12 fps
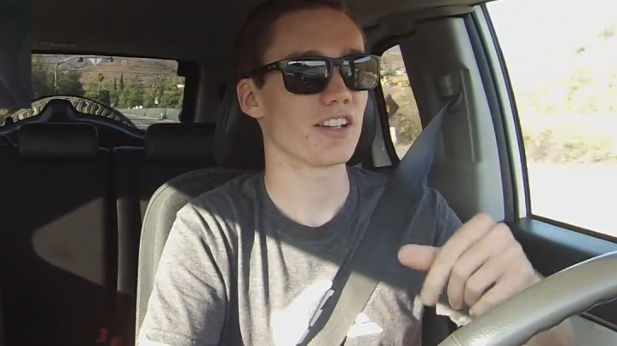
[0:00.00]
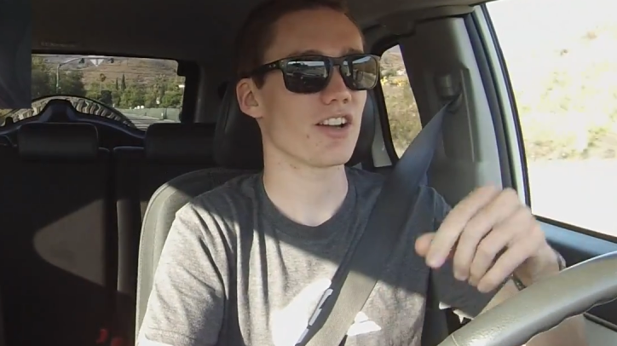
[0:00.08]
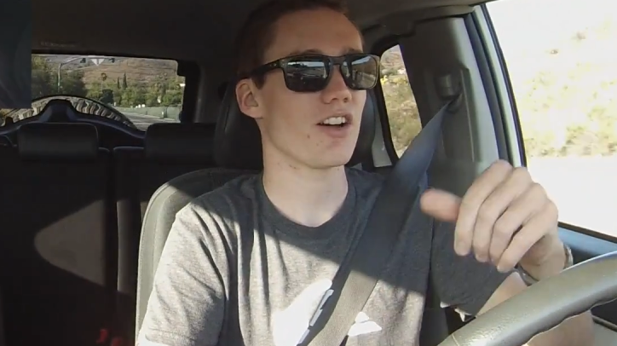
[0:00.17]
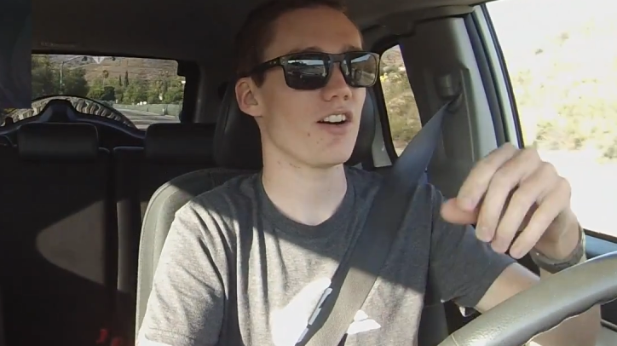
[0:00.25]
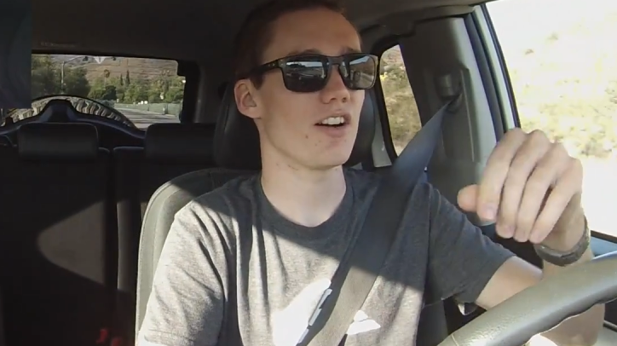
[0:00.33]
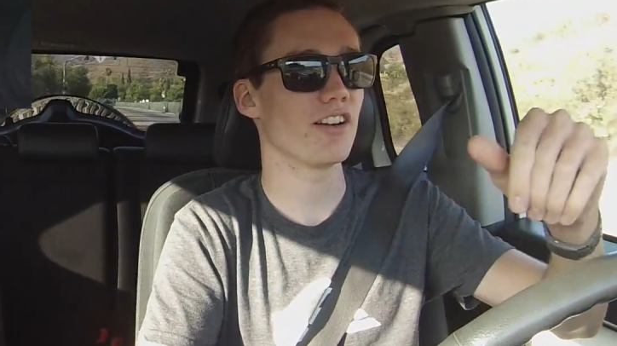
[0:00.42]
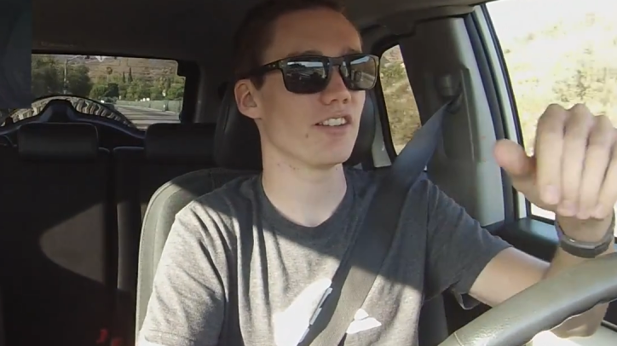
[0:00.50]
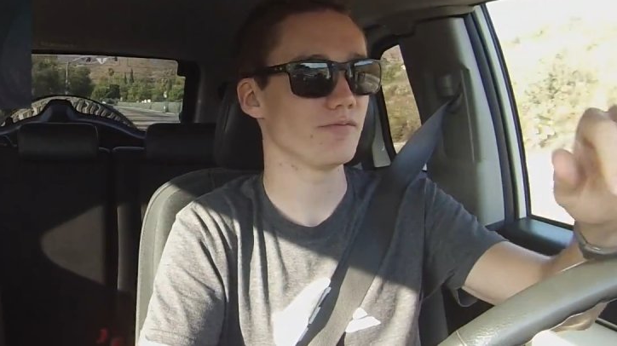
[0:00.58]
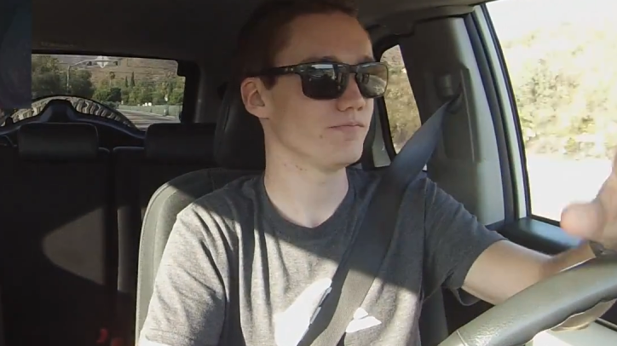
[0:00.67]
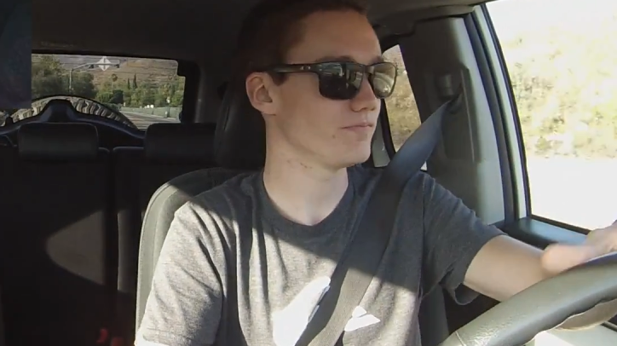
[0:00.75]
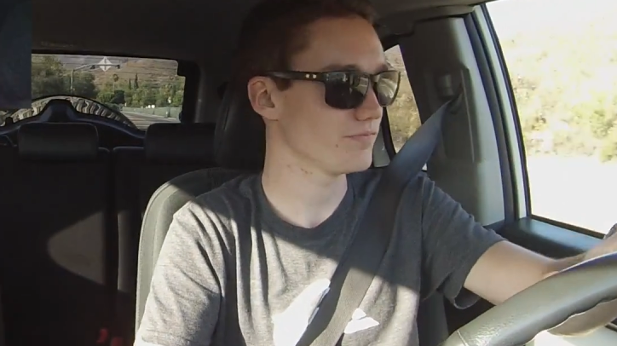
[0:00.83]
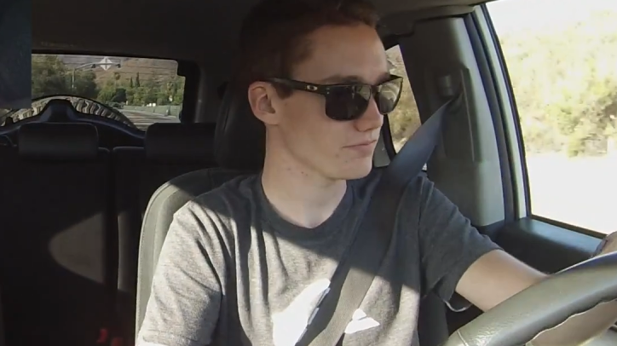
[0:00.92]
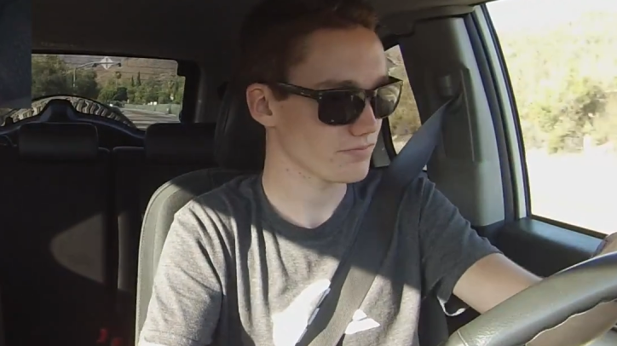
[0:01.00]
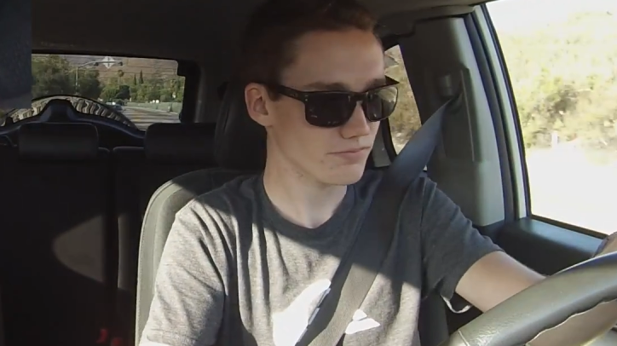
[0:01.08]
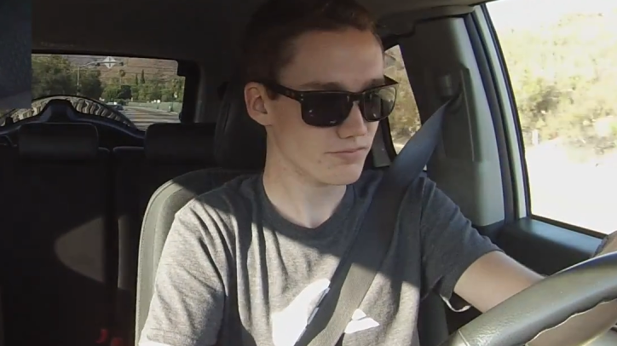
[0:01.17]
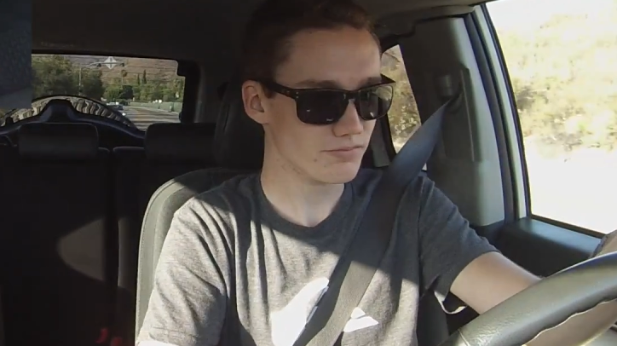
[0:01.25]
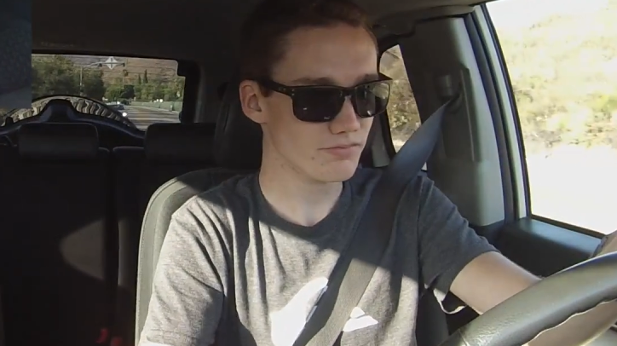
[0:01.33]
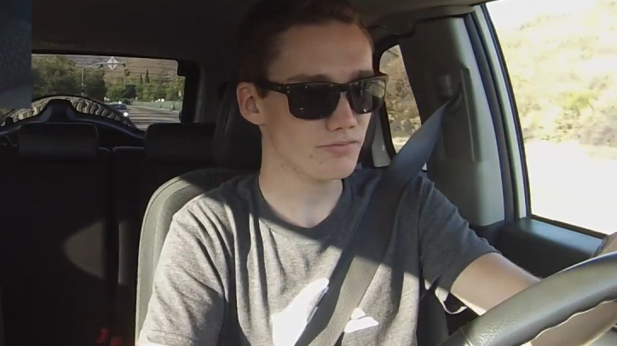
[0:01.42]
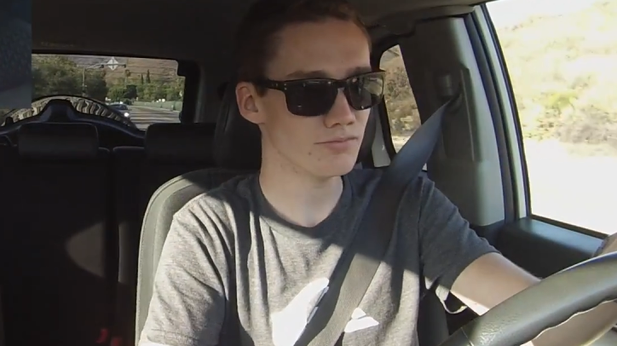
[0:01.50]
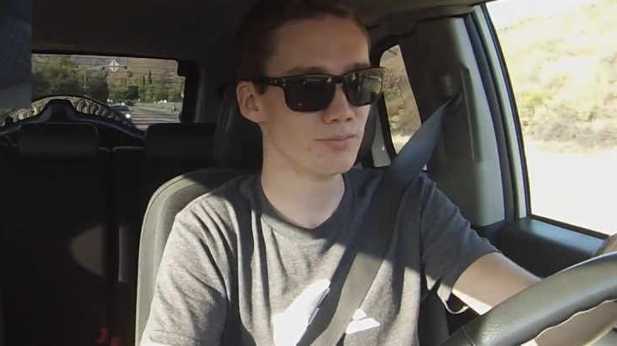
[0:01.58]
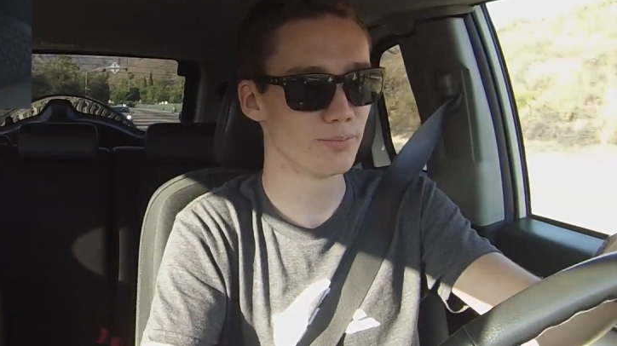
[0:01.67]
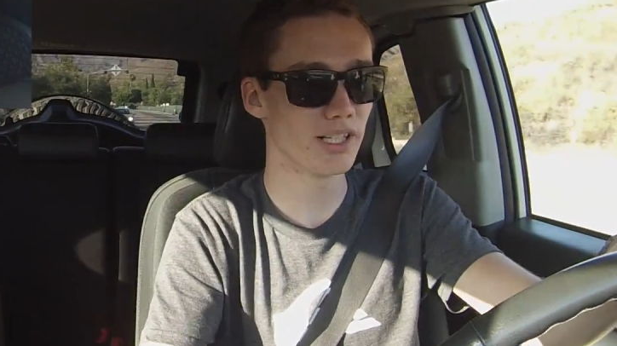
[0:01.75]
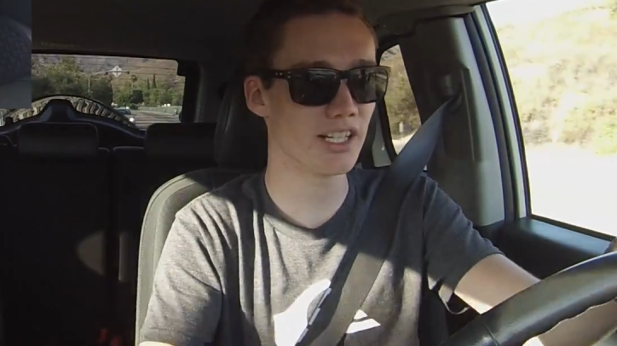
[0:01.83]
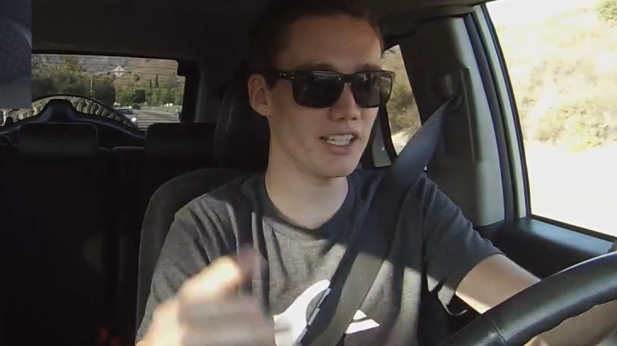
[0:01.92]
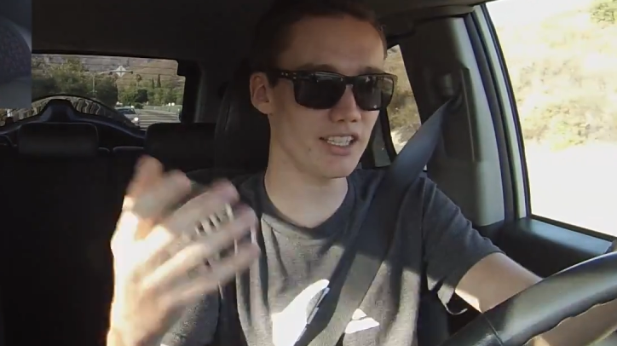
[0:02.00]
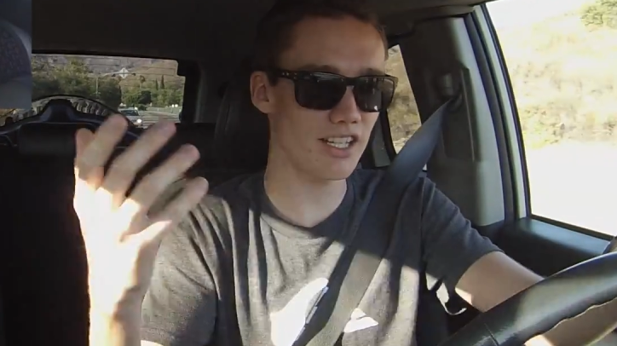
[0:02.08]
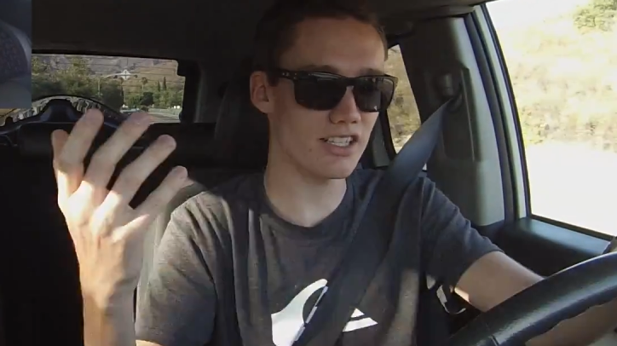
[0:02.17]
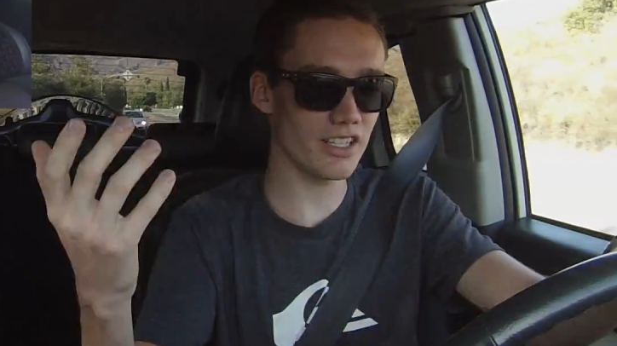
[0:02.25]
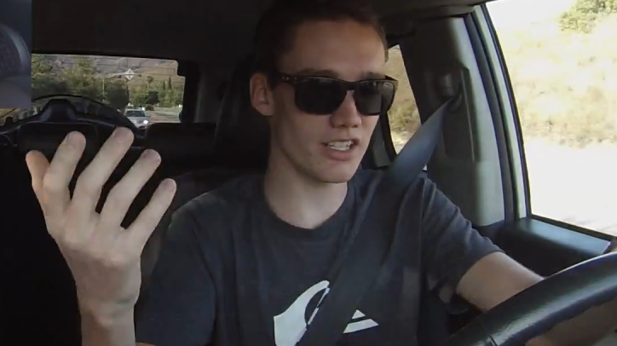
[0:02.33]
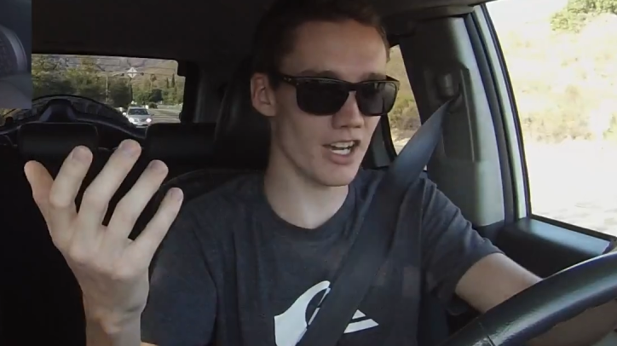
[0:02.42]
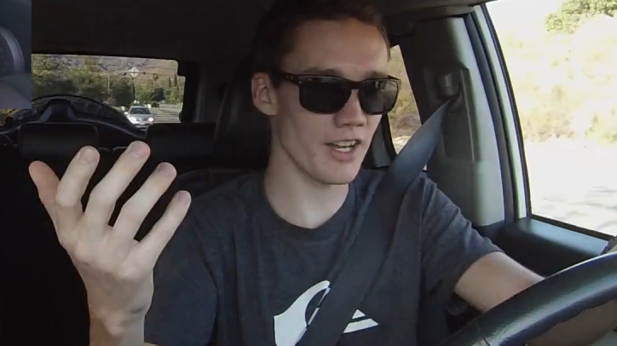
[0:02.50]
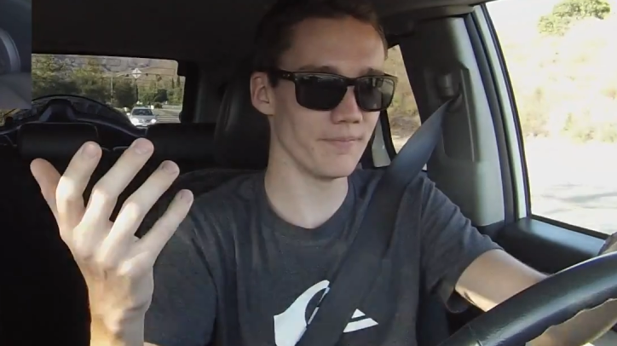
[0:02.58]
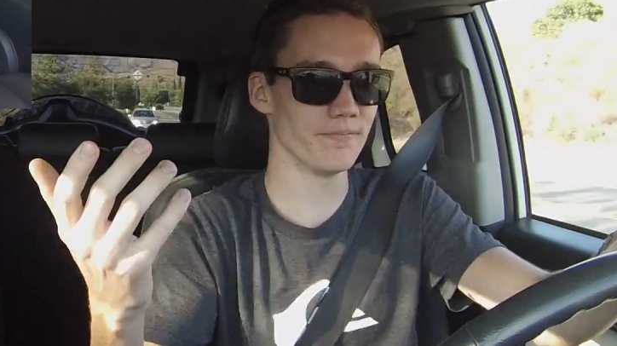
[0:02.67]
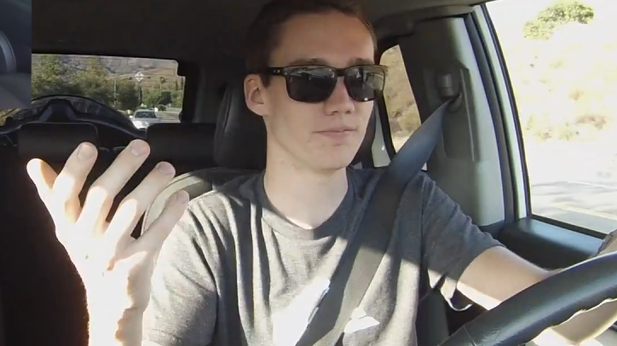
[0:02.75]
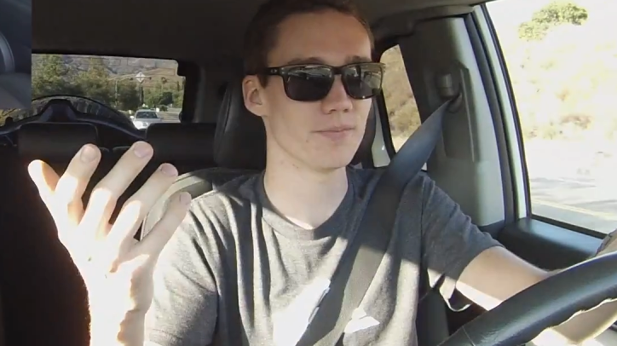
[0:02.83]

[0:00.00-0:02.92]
car. But it does the job.